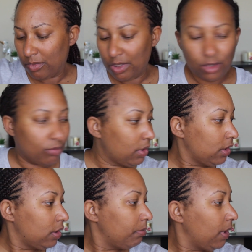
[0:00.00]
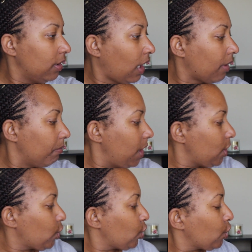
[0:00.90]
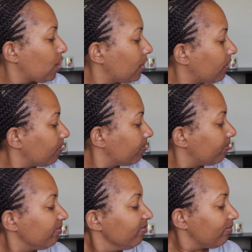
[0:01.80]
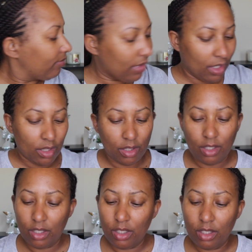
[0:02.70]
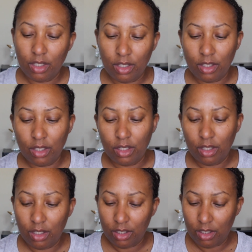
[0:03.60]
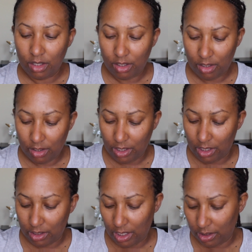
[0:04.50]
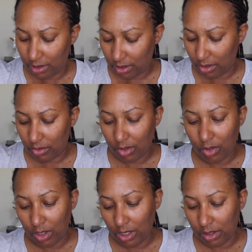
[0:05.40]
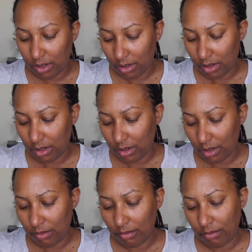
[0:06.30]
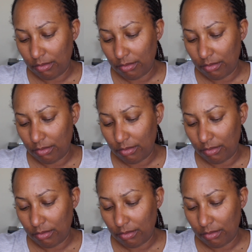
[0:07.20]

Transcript: Doesn't really smell like much, and then at least the Unicorn Essence doesn't.